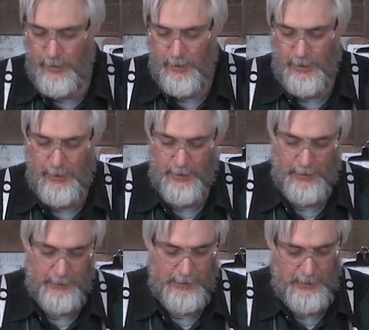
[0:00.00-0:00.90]
Uh,
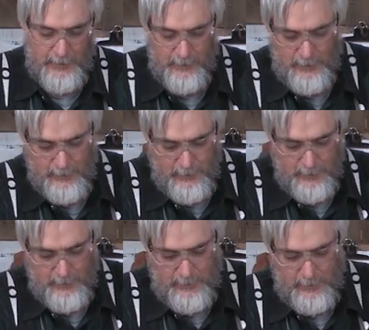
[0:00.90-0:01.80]
and then
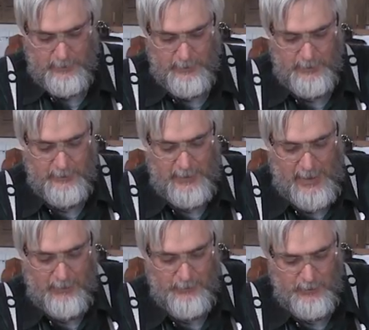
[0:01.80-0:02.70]
going to
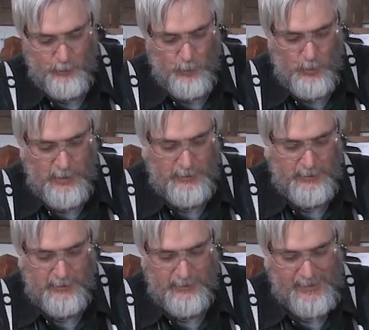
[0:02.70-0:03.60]
dab just one
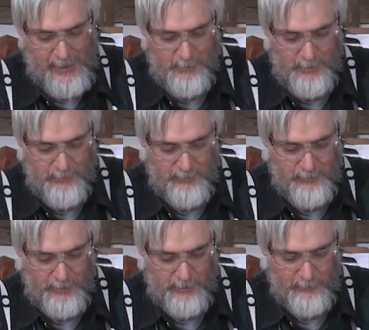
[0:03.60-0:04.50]
little dab
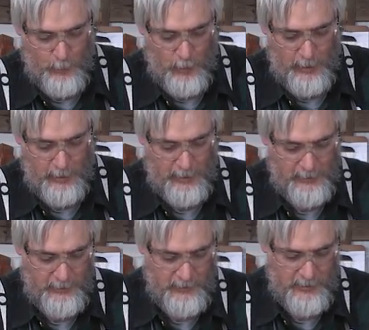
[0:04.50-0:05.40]
of, of oil
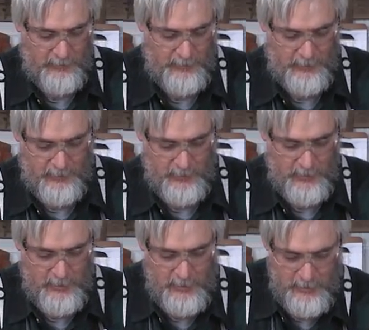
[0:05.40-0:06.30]
on the surface
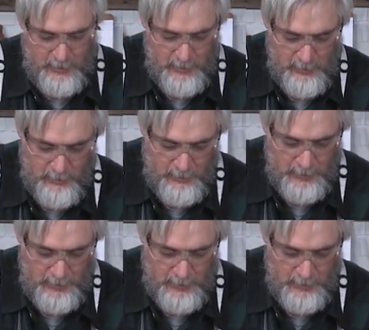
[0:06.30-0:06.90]
to